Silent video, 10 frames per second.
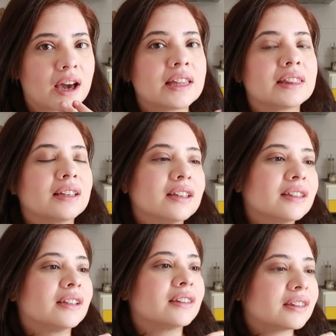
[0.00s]
I
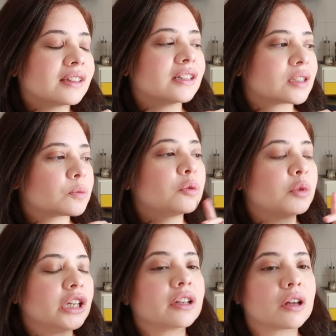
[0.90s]
think that this would
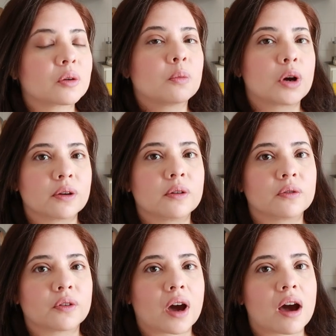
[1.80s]
be another one
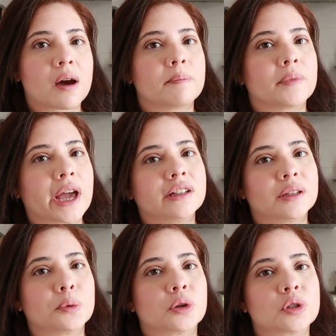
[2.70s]
of
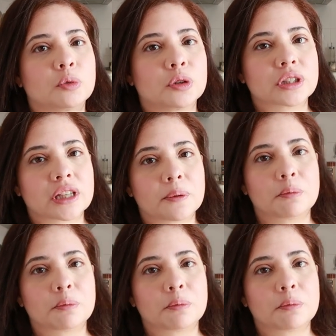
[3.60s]
Andy Weir's books that